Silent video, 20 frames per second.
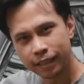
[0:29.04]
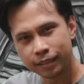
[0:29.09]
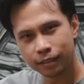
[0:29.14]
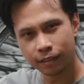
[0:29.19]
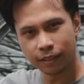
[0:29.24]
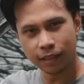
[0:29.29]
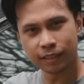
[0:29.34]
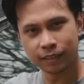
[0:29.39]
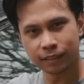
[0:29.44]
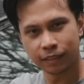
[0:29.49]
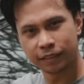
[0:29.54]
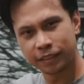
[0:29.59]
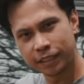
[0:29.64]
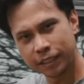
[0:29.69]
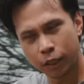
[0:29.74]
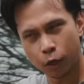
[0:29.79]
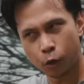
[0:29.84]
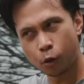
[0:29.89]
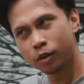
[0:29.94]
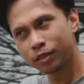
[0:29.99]
is this, the
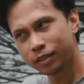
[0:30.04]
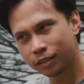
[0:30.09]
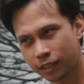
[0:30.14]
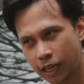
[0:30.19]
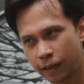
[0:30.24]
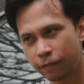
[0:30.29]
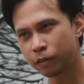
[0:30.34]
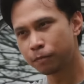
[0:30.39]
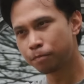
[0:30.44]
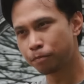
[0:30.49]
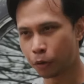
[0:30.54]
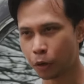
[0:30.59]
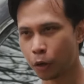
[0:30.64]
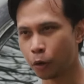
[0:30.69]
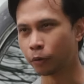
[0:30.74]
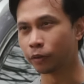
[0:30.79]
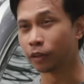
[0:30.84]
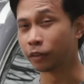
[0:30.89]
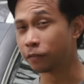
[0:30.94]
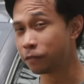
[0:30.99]
Tiggo seven
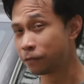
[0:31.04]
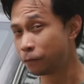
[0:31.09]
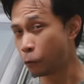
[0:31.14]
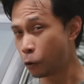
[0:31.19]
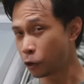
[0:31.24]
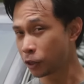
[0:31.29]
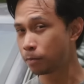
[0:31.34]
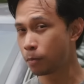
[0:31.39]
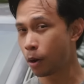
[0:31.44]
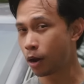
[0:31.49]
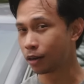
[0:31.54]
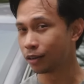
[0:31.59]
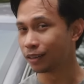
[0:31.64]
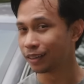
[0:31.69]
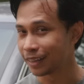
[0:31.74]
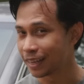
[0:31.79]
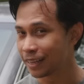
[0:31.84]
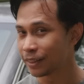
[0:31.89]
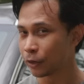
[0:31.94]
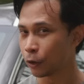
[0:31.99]
Pro, the fourth
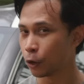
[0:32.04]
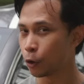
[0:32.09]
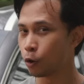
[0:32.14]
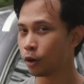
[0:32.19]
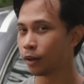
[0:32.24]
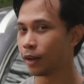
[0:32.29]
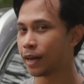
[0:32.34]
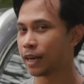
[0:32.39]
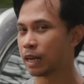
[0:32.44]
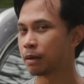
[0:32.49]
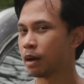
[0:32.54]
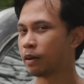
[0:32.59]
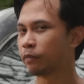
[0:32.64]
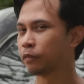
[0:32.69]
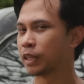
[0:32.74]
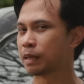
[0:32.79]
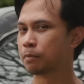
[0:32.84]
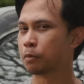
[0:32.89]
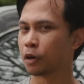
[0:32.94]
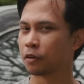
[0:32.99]
model in their whole lineup
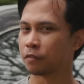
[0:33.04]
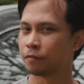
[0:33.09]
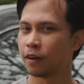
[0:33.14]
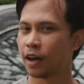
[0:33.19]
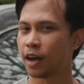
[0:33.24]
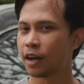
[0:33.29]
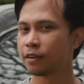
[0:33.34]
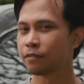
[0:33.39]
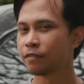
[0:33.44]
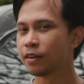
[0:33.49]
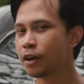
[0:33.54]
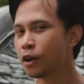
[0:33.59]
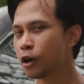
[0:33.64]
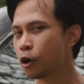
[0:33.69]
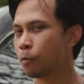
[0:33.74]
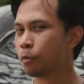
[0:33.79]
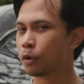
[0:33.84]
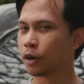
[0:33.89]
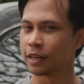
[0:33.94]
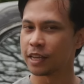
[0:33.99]
of the Omoda five,
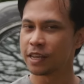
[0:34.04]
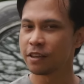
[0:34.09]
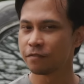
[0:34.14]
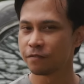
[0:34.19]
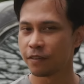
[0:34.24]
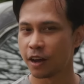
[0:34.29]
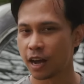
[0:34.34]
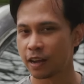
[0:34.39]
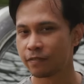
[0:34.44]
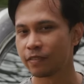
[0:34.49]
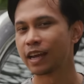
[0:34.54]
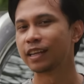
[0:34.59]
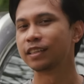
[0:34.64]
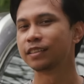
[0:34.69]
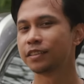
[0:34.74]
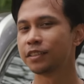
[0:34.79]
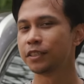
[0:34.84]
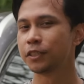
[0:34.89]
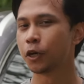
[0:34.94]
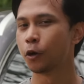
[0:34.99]
Omoda E five,
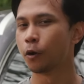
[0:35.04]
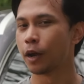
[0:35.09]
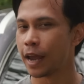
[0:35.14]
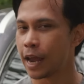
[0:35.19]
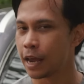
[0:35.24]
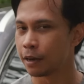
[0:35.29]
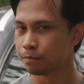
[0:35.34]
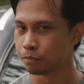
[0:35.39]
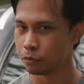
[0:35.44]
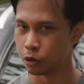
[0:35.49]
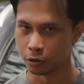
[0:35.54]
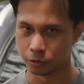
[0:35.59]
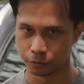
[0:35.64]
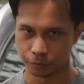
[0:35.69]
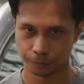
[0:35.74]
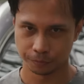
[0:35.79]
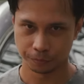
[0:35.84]
and Tiggo eight Pro.